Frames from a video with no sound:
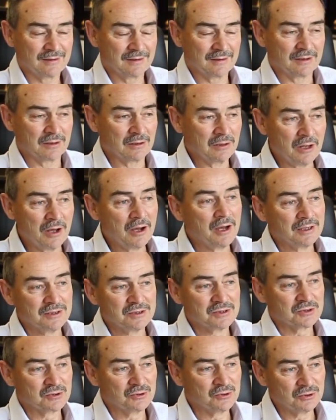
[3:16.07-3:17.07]
it
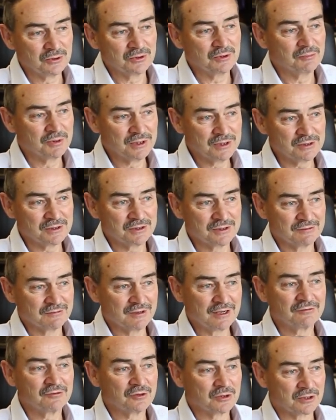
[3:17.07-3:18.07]
aligns all the pieces of
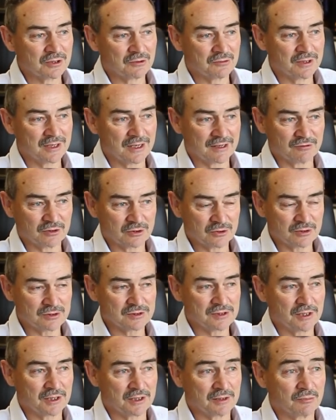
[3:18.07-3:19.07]
effort that we have
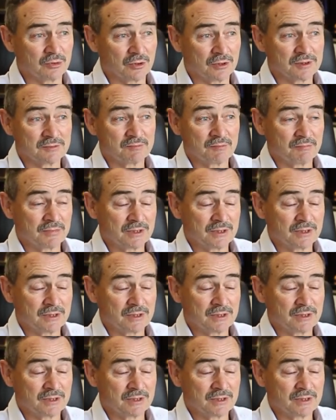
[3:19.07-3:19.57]
across the enterprise,